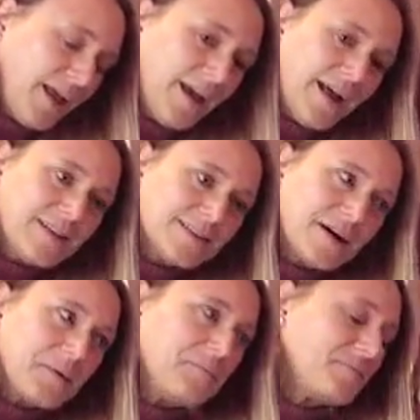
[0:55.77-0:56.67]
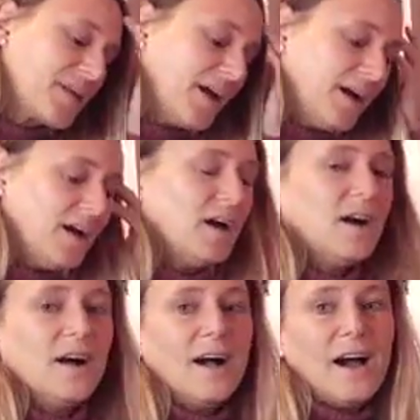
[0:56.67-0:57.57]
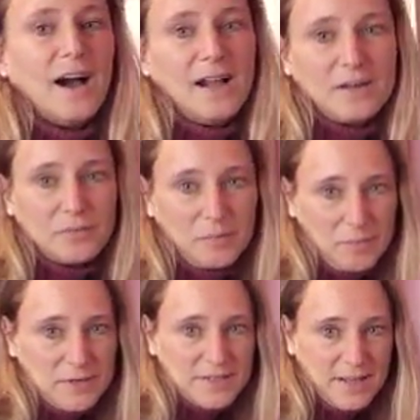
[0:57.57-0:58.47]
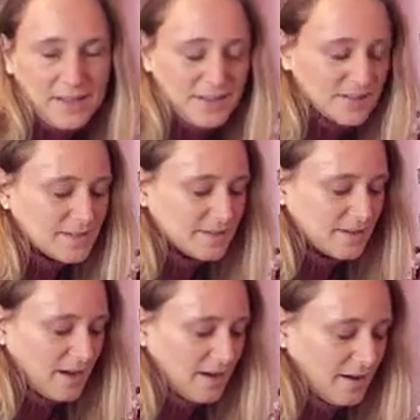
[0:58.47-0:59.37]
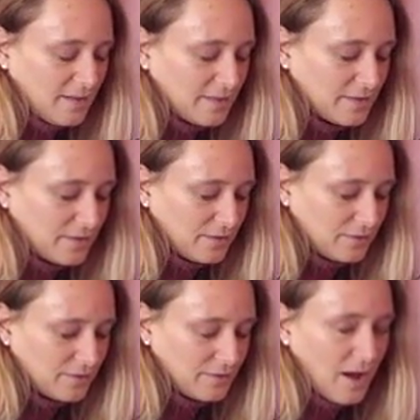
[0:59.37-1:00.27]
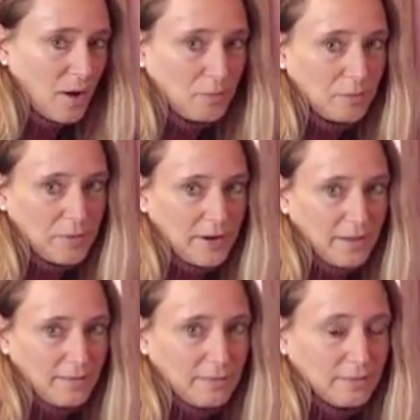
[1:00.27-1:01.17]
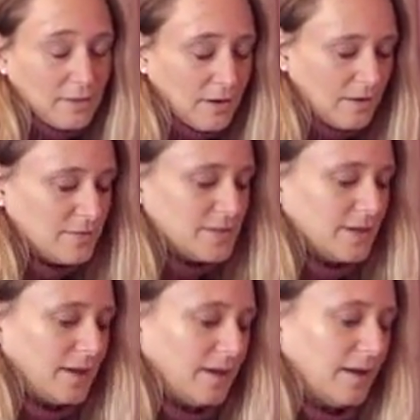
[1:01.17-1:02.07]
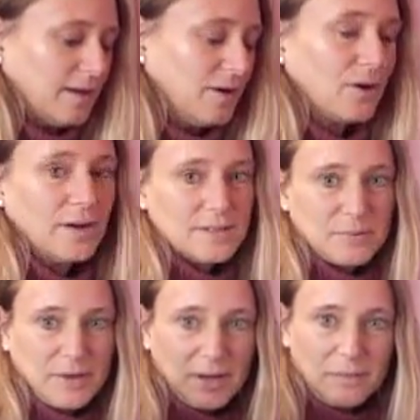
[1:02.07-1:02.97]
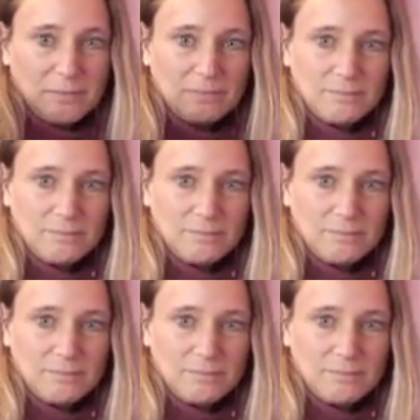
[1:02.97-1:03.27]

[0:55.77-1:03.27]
And um, I remember seeing this uh, little album that I loved and her husband had